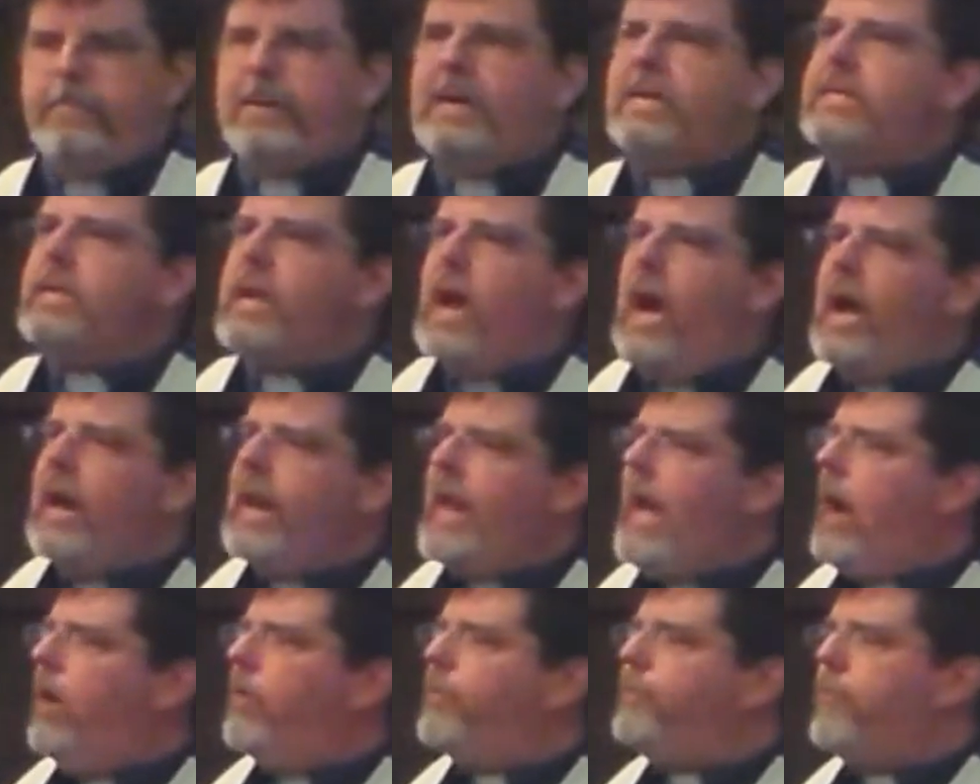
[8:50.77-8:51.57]
but not
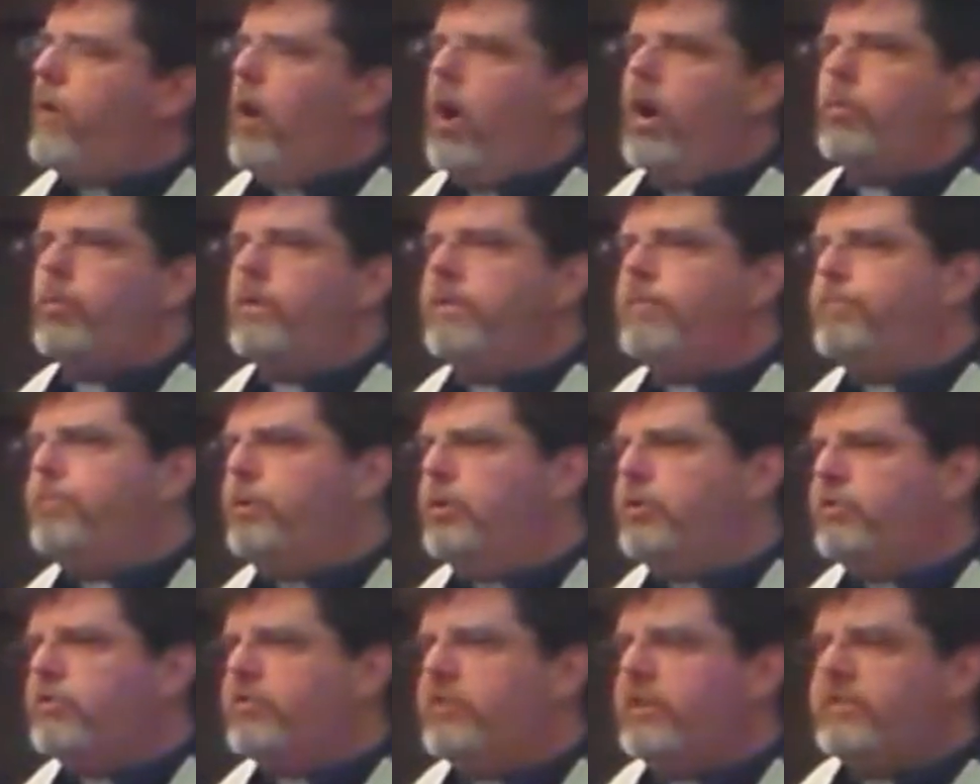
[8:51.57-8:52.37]
how far we
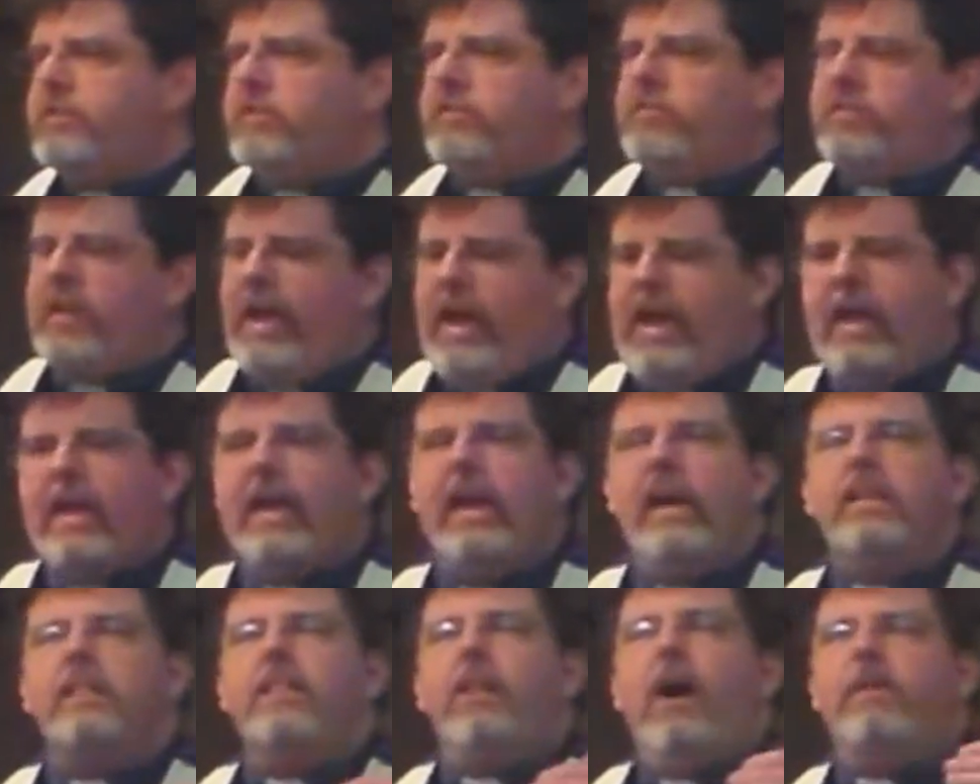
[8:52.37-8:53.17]
pushed it to
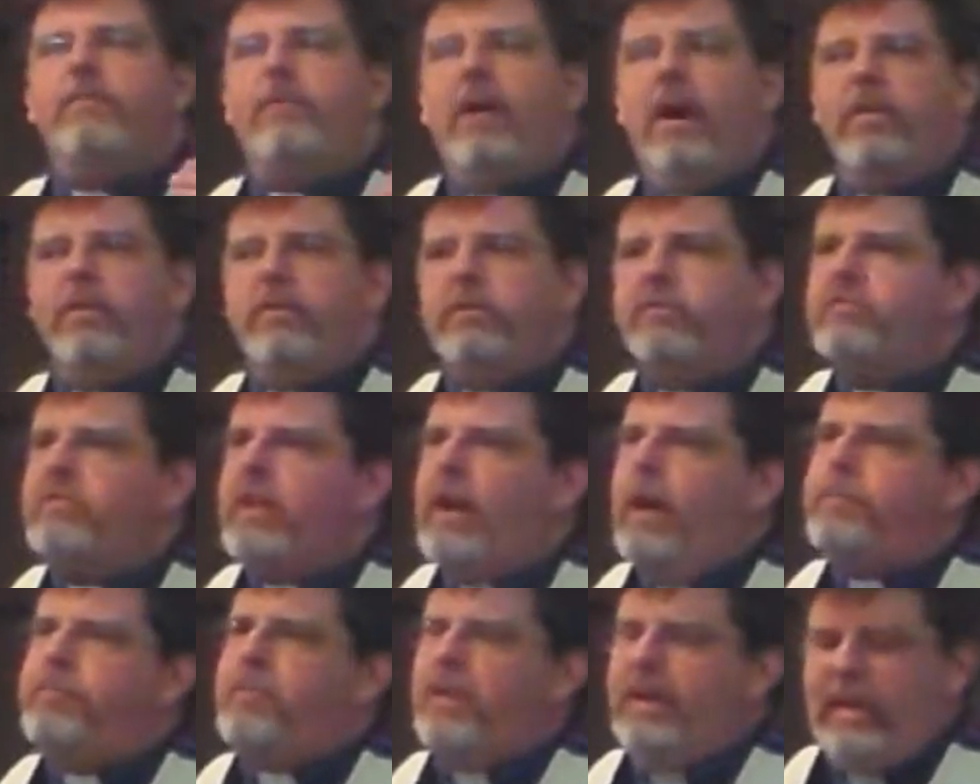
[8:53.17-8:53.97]
say, love others,
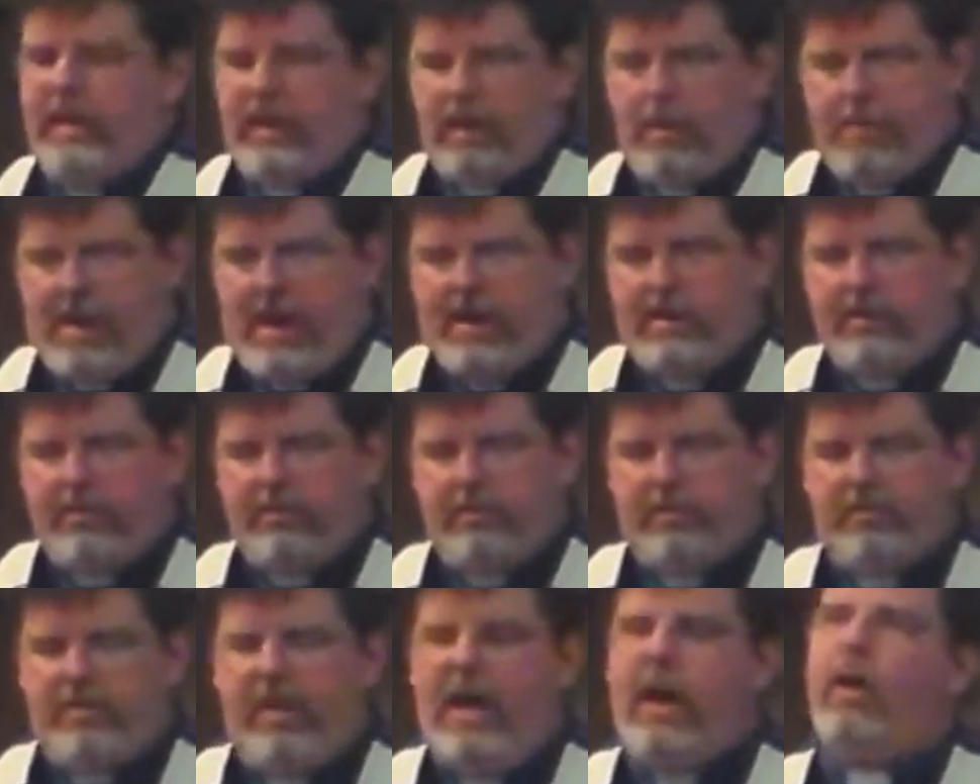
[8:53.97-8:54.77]
stop thinking about
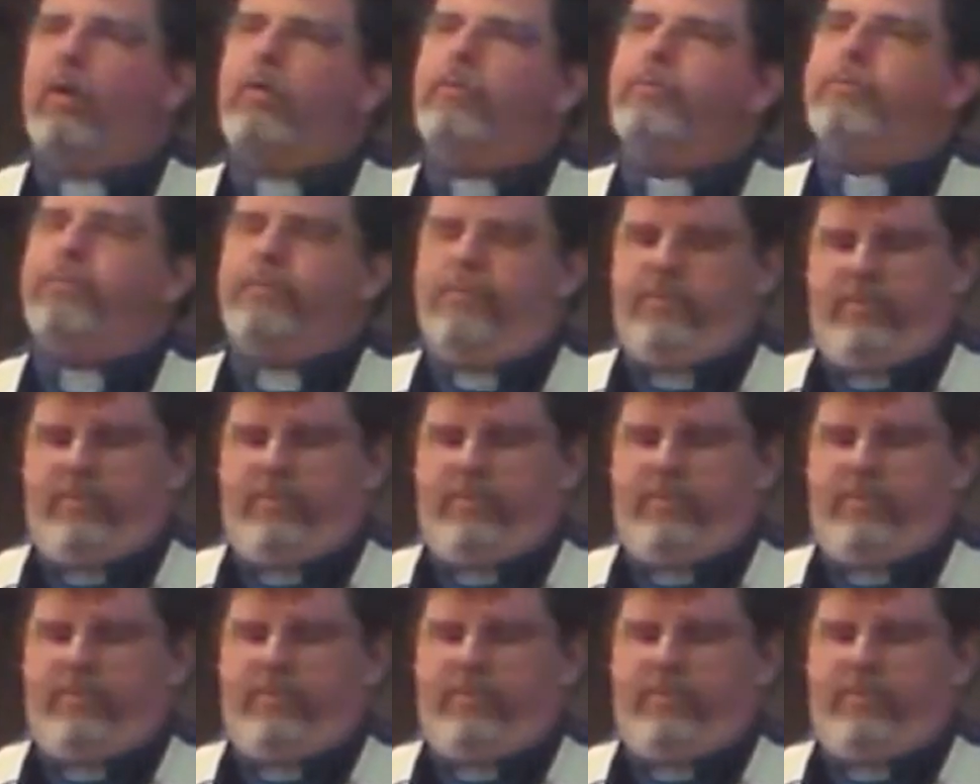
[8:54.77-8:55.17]
yourself.